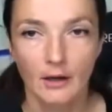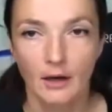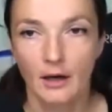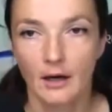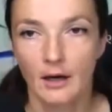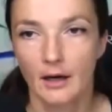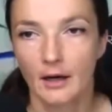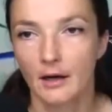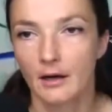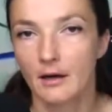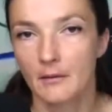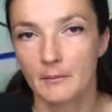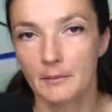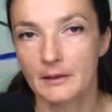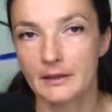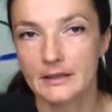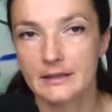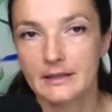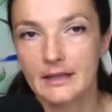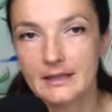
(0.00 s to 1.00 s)
a
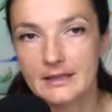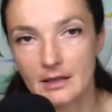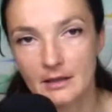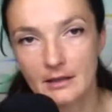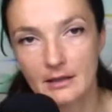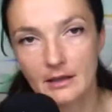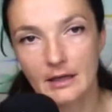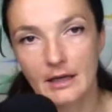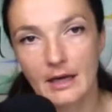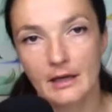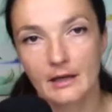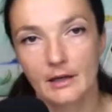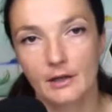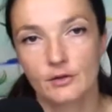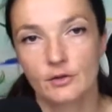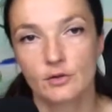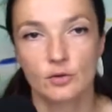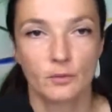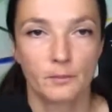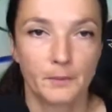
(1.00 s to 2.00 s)
company that's dedicated
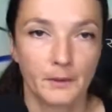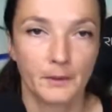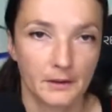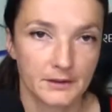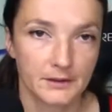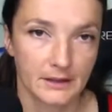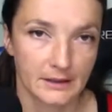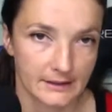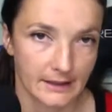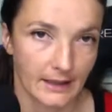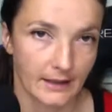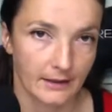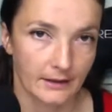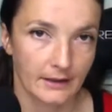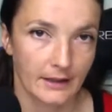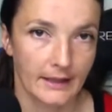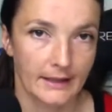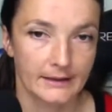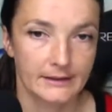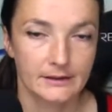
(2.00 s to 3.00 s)
to building
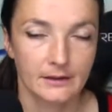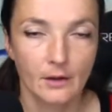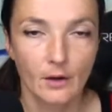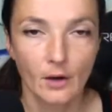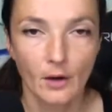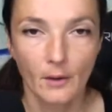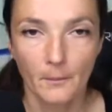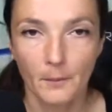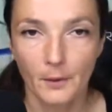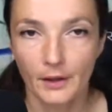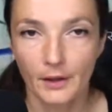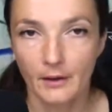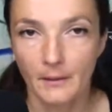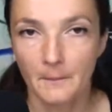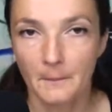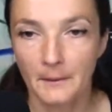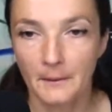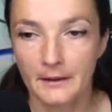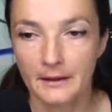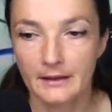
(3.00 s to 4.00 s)
satellites, but a
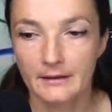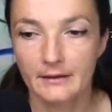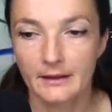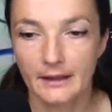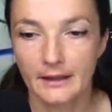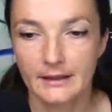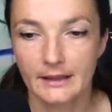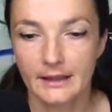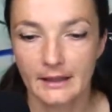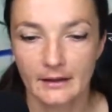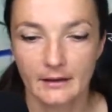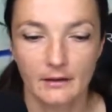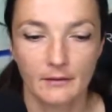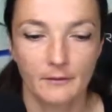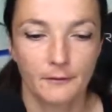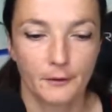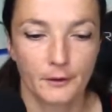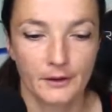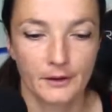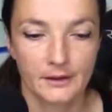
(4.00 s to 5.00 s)
company that can,
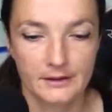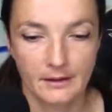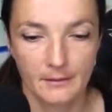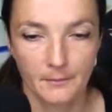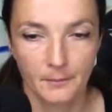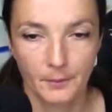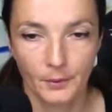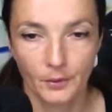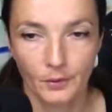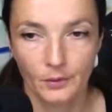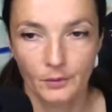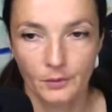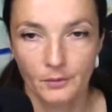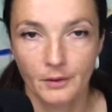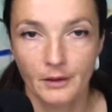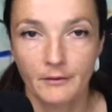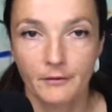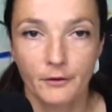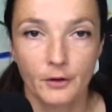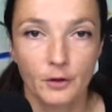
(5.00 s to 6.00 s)
for example,
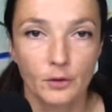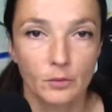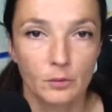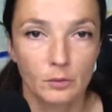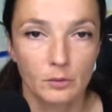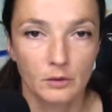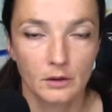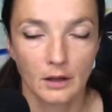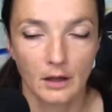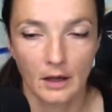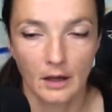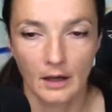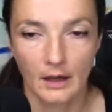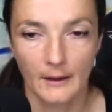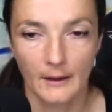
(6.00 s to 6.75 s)
refuel